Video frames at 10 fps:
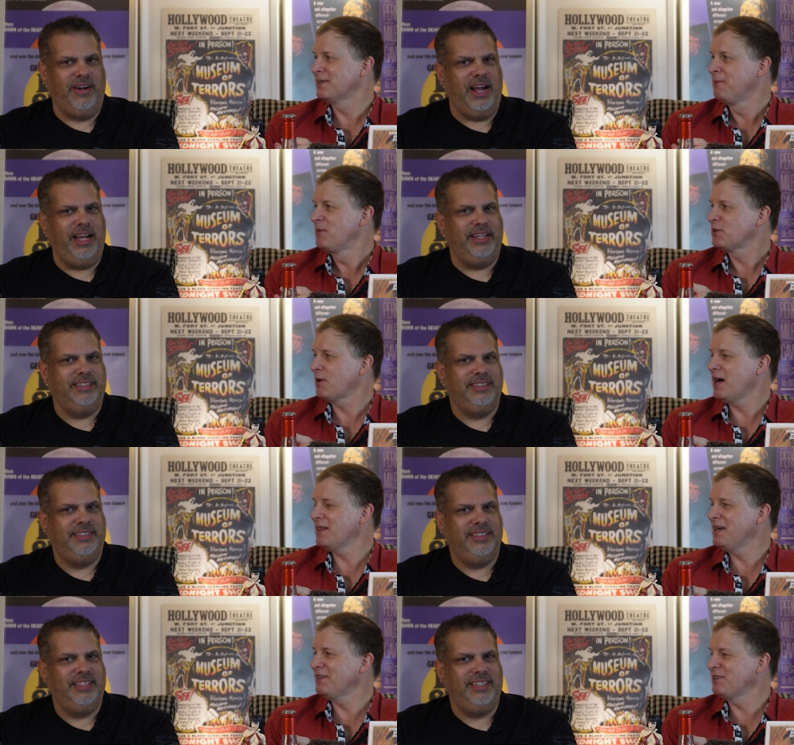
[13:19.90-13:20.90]
Speaker 1: Right. So how the
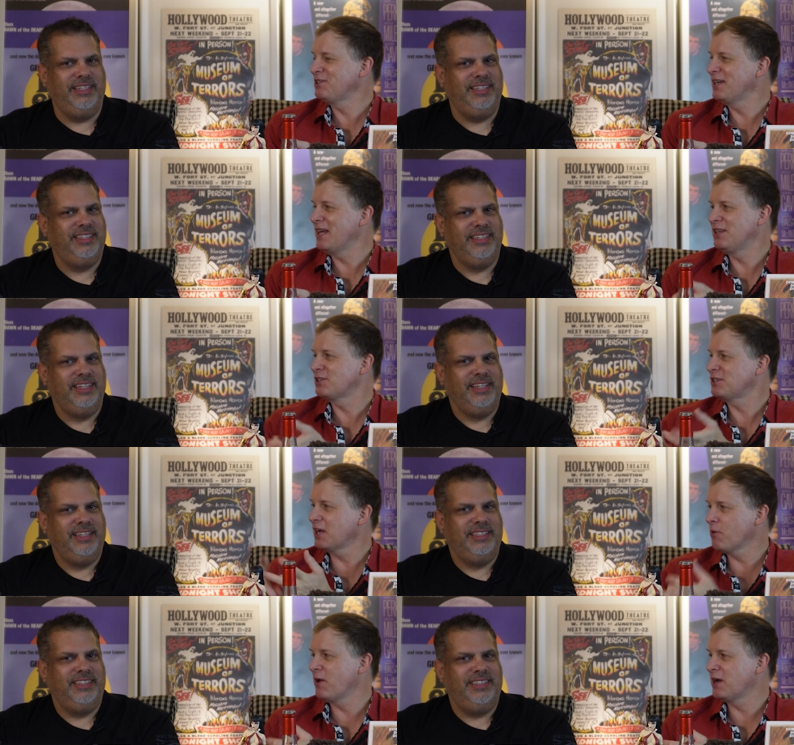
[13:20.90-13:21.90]
hell did you? And the
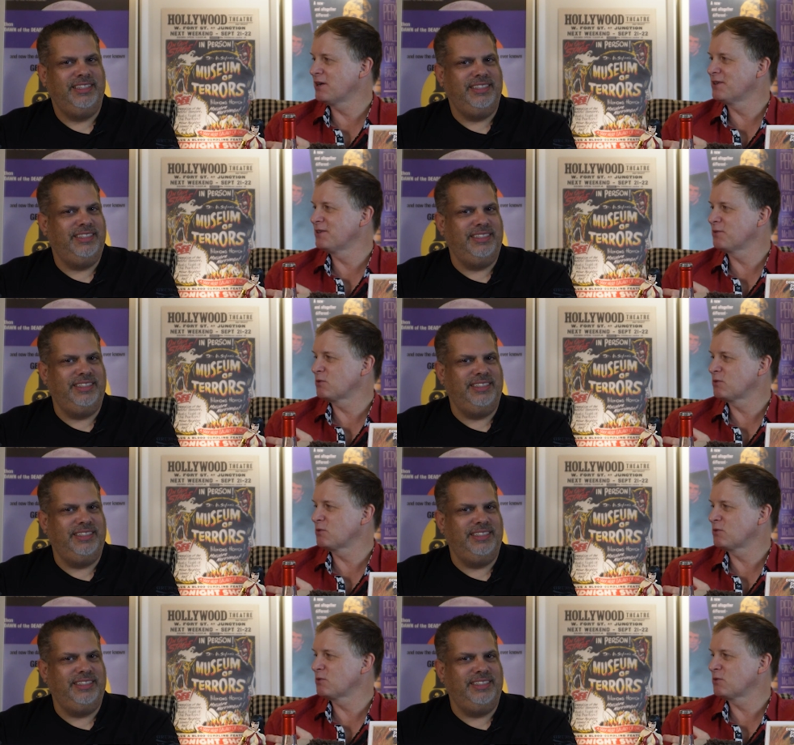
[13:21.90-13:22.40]
stairways,